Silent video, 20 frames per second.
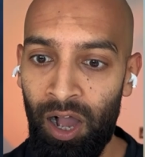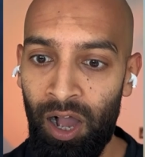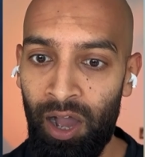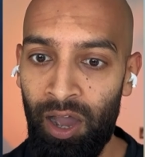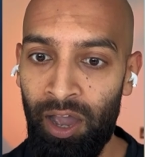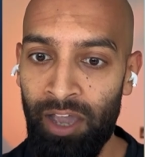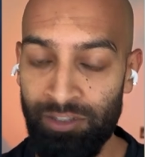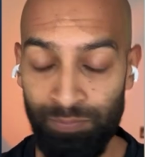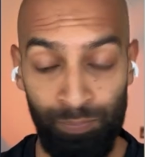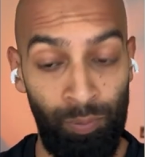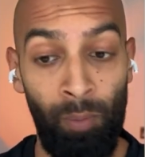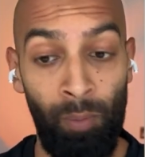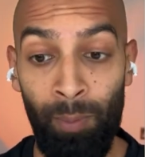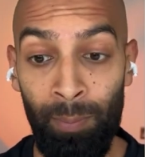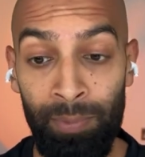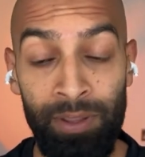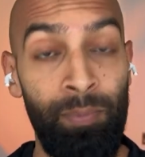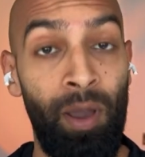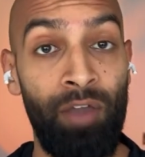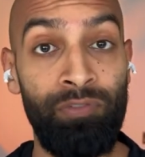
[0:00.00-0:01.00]
It's
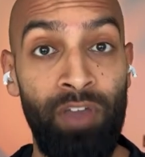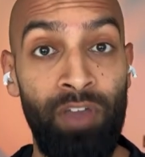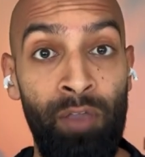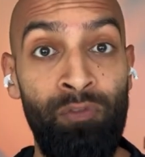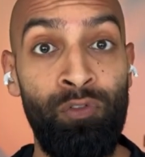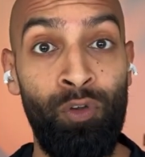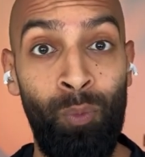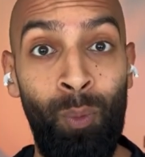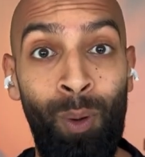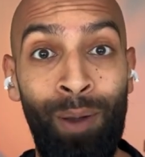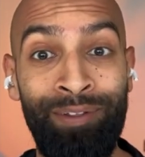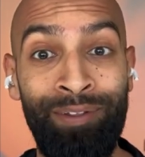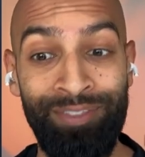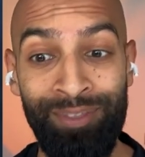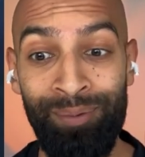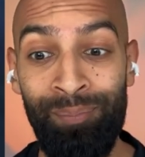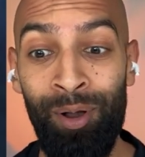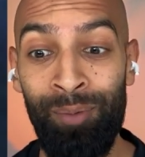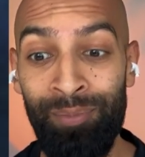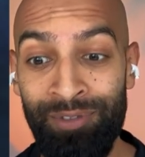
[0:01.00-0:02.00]
probably my favorite one at
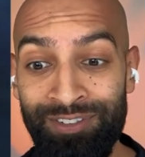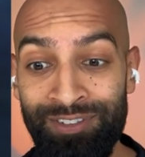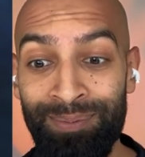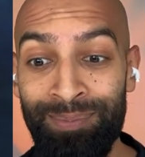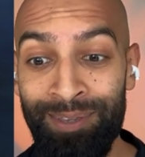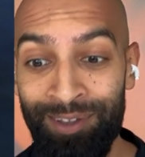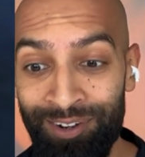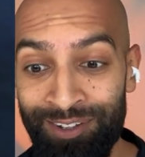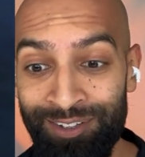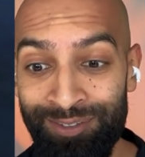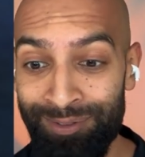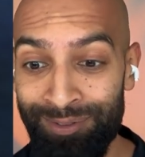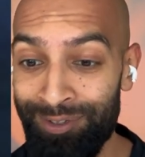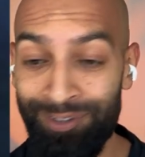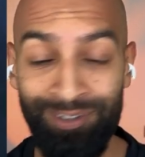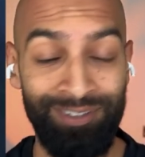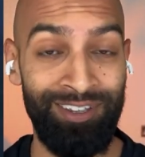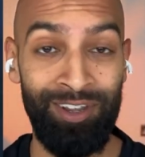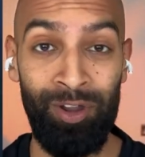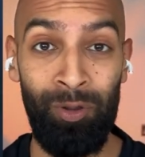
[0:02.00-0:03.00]
the moment, to be honest with you,
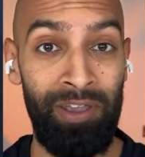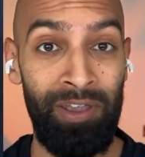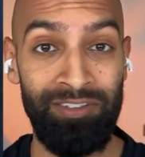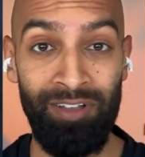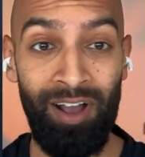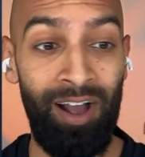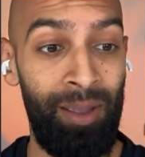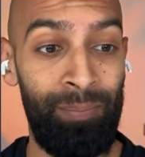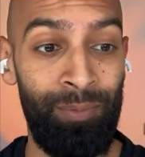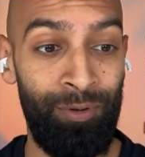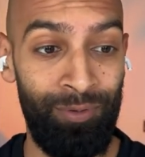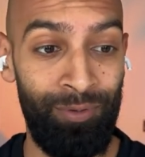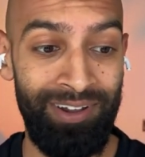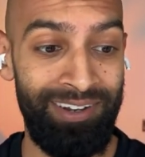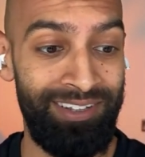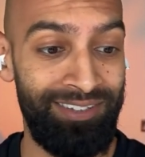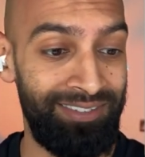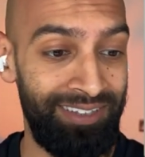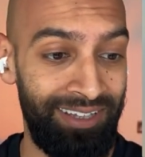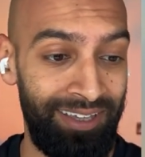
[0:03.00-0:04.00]
because it creates
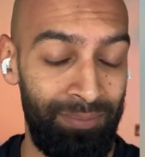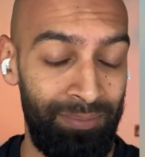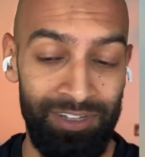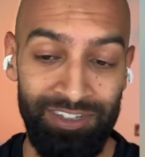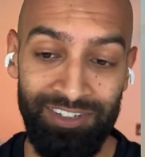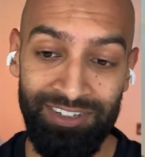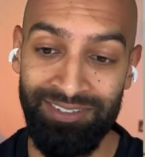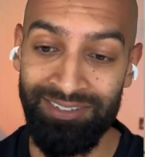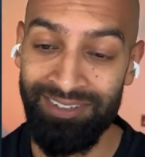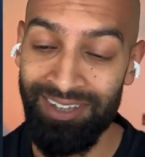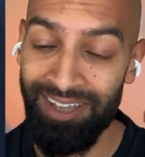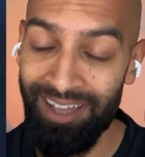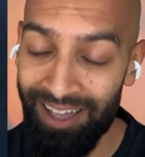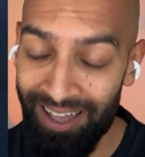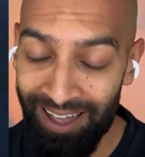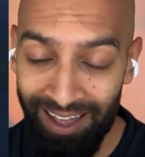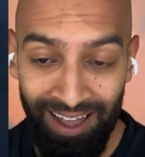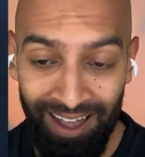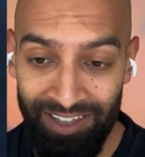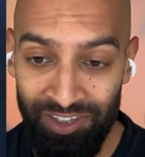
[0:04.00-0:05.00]
hyper-realistic images.
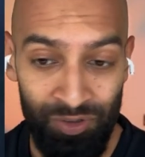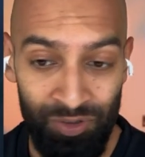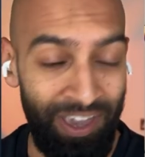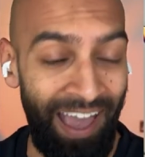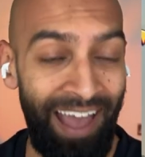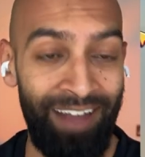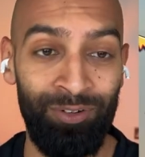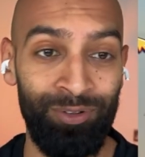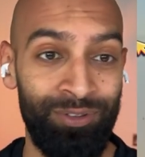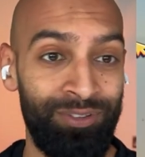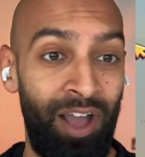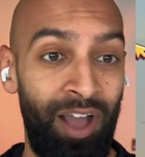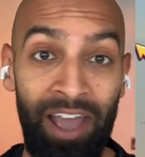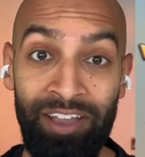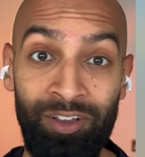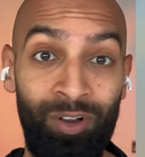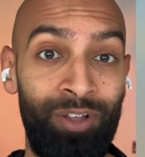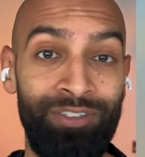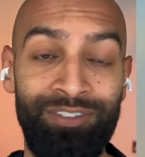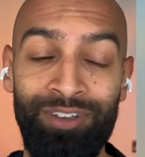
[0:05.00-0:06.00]
I
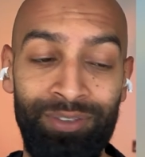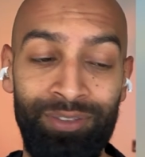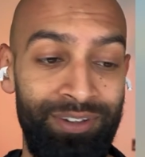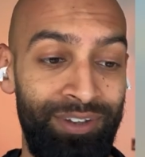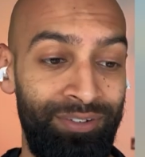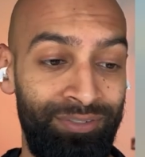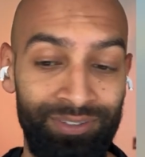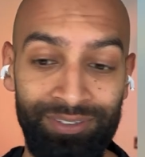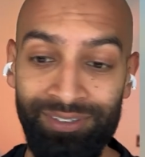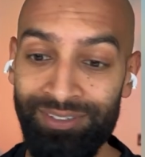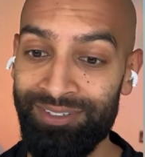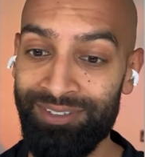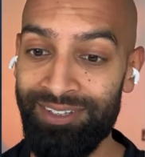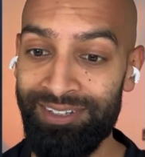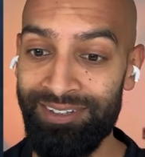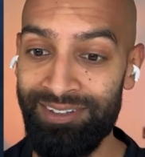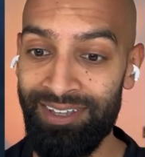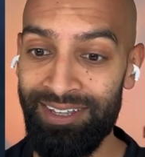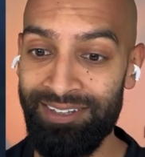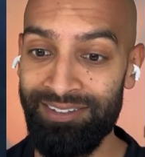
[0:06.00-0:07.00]
can't tell the difference
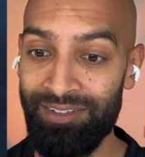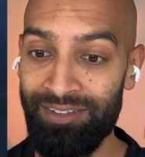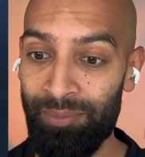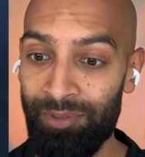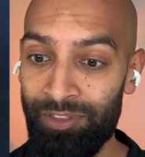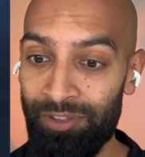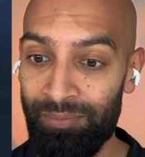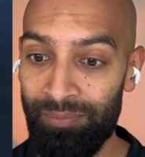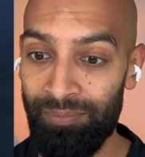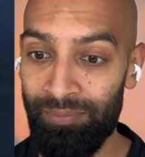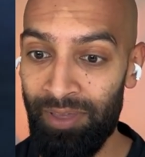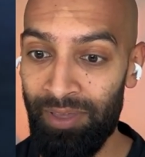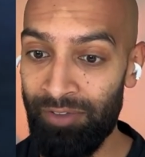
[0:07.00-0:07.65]
in some of them.